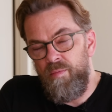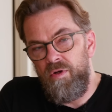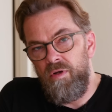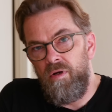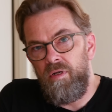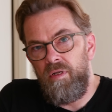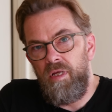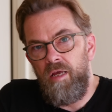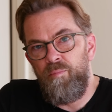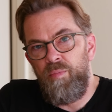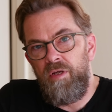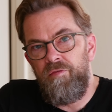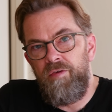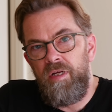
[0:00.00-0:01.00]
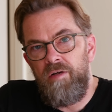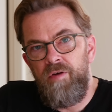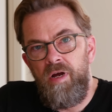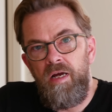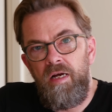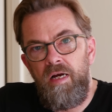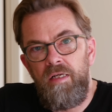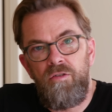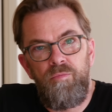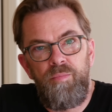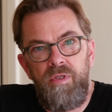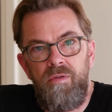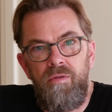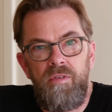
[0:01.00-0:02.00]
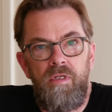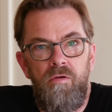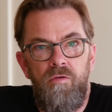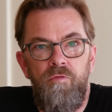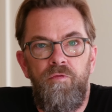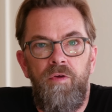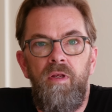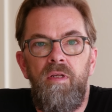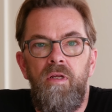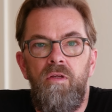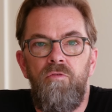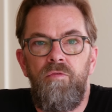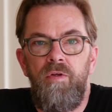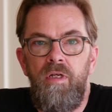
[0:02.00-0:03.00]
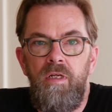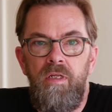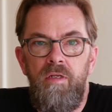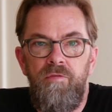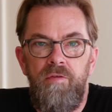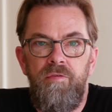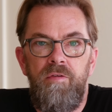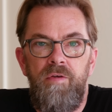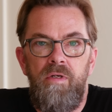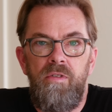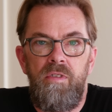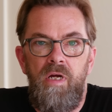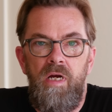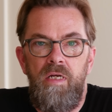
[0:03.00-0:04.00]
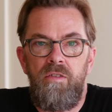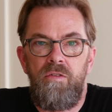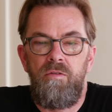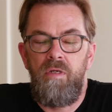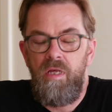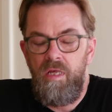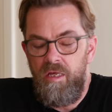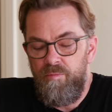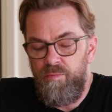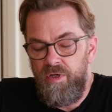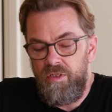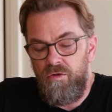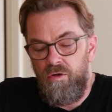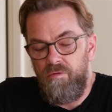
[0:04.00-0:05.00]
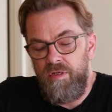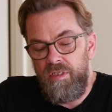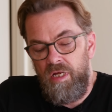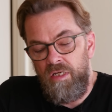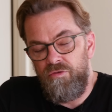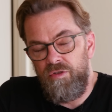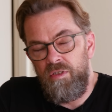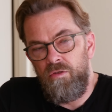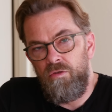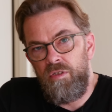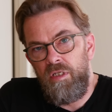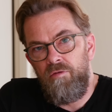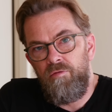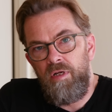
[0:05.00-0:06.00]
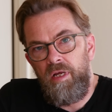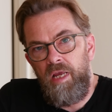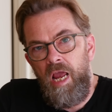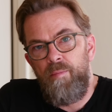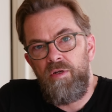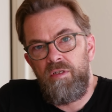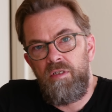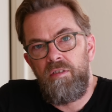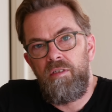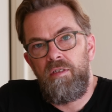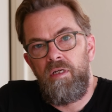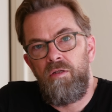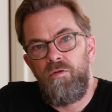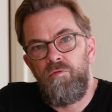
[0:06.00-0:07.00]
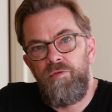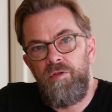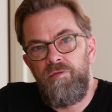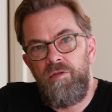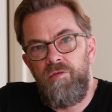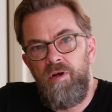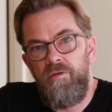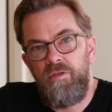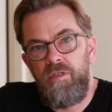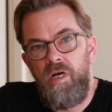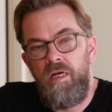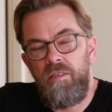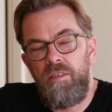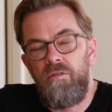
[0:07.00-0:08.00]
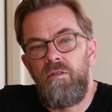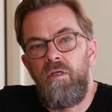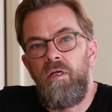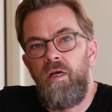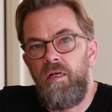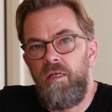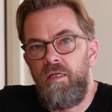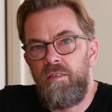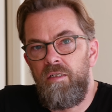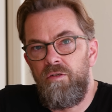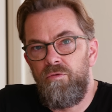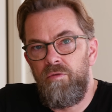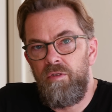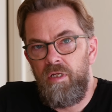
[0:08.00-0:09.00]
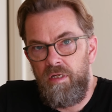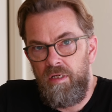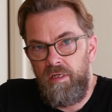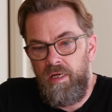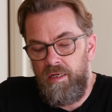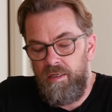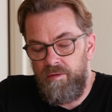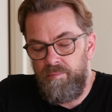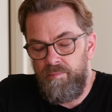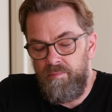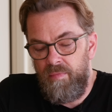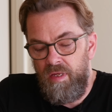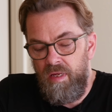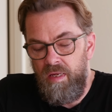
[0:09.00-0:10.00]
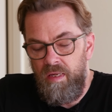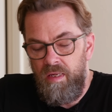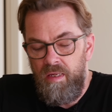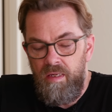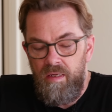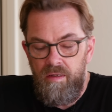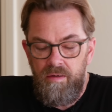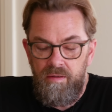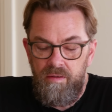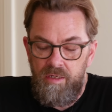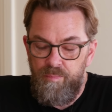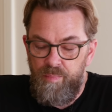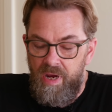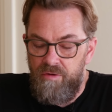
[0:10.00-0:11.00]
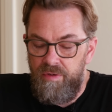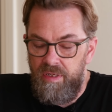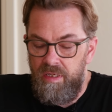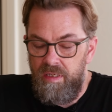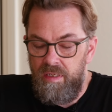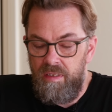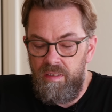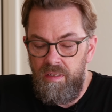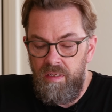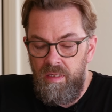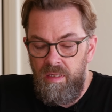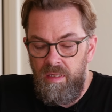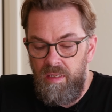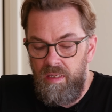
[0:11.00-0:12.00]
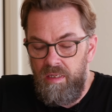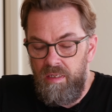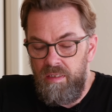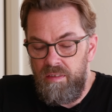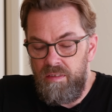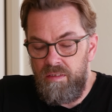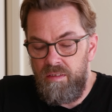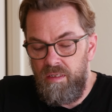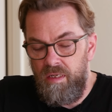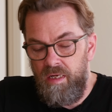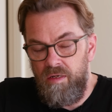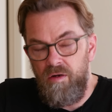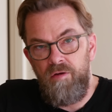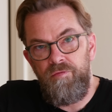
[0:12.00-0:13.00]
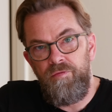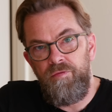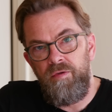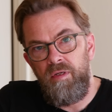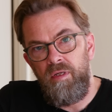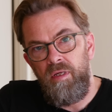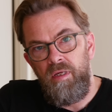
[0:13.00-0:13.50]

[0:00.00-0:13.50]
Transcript: I'm not a big fan of high ISO because I don't think that you really need 50,000 ISO. But it's always interesting to see when a camera says it can do 50,000 ISO, can it actually do it? And it can. Uh, the battery here is enough.